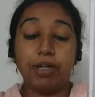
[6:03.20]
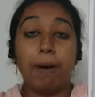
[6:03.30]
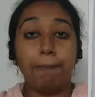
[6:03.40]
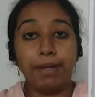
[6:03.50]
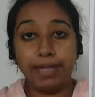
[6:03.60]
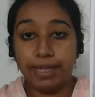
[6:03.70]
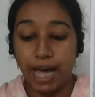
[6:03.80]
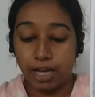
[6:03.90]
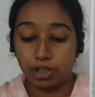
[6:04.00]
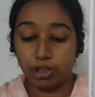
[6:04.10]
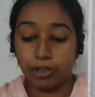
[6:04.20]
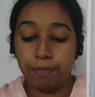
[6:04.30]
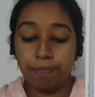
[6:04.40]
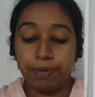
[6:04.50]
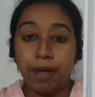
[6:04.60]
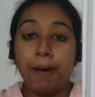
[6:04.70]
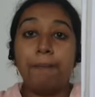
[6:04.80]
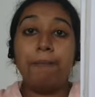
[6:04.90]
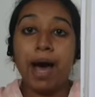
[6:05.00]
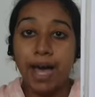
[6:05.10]
completed action
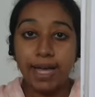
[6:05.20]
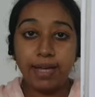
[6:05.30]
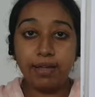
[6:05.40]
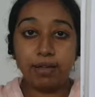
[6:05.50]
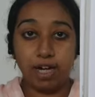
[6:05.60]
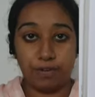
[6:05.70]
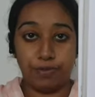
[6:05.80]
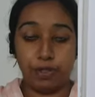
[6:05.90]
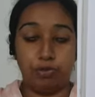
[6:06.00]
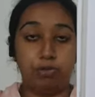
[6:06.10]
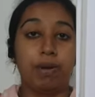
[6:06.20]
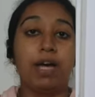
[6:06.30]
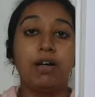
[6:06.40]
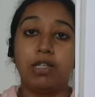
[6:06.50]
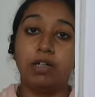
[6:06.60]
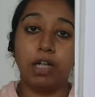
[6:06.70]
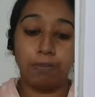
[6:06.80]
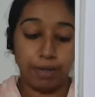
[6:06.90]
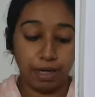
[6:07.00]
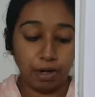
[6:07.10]
by afternoon, by a certain
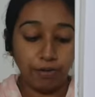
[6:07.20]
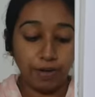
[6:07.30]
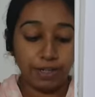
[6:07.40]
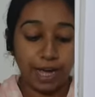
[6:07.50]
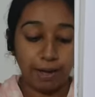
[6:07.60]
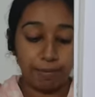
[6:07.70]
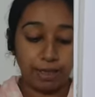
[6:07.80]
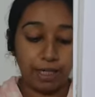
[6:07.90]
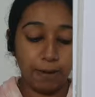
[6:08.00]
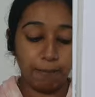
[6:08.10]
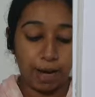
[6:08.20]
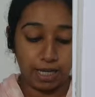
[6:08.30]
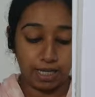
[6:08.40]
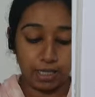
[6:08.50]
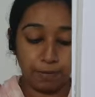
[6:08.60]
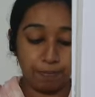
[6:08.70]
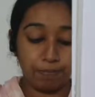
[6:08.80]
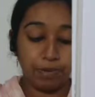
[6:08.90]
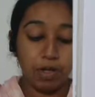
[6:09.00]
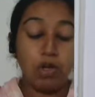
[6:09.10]
period of time in the past.
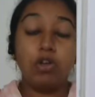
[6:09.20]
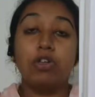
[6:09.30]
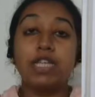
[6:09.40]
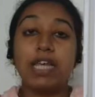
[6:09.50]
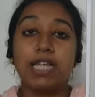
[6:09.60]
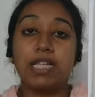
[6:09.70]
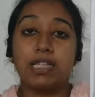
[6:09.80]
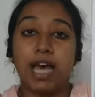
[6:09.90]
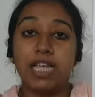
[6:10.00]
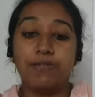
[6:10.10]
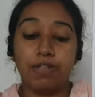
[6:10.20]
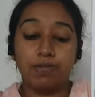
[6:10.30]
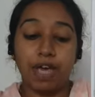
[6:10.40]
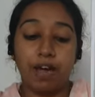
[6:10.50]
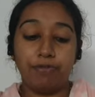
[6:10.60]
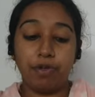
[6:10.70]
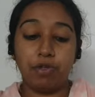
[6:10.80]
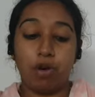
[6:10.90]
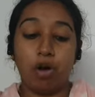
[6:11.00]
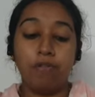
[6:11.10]
So this exercise which we have to
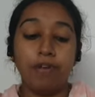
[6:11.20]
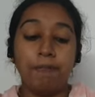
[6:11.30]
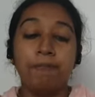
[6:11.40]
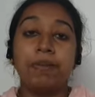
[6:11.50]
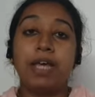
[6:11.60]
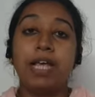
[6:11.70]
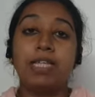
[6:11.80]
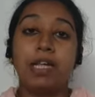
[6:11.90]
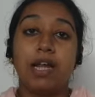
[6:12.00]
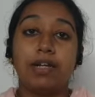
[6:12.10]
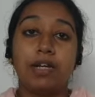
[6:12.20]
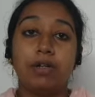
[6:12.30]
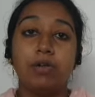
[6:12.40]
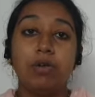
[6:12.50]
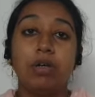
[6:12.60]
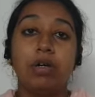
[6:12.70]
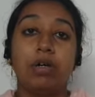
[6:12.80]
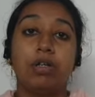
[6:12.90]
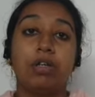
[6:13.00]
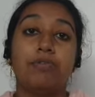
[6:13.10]
solve is related to
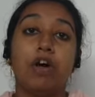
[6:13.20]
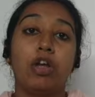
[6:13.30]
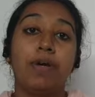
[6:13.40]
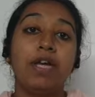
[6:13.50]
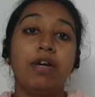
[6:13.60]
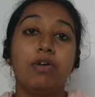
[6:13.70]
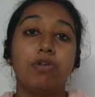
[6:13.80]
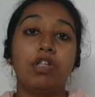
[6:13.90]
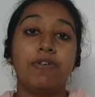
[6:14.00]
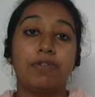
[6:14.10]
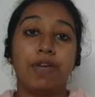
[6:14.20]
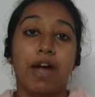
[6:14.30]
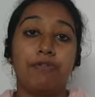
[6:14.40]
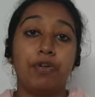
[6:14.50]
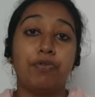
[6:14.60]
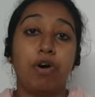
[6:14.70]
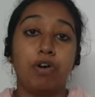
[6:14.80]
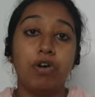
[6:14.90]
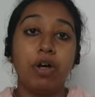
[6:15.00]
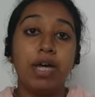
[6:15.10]
the following rules which we have to
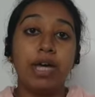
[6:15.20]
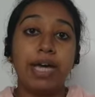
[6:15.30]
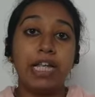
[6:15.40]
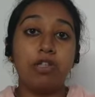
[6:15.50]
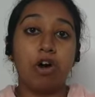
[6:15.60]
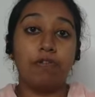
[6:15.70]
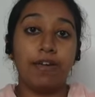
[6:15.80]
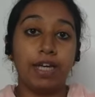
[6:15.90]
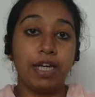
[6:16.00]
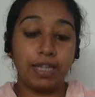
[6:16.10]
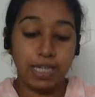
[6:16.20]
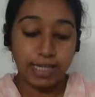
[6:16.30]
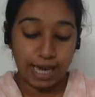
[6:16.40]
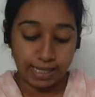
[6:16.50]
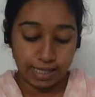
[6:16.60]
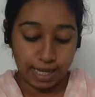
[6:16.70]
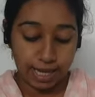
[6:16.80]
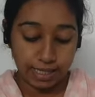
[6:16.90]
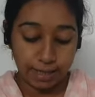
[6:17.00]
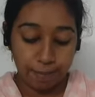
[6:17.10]
follow in solving this exercise.